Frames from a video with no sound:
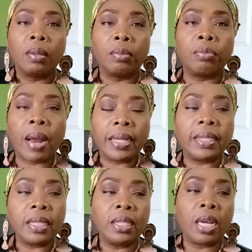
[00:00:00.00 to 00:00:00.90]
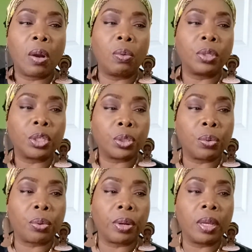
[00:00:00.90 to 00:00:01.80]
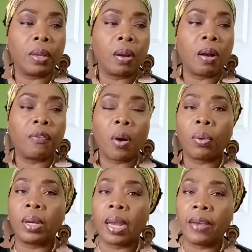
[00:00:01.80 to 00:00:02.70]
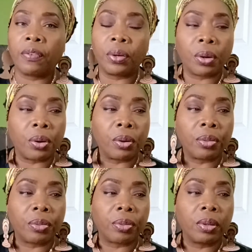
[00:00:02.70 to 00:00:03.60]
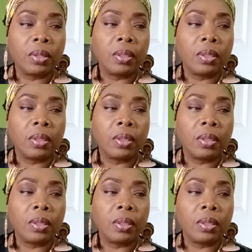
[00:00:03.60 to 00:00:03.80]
writing down the story of our life on earth.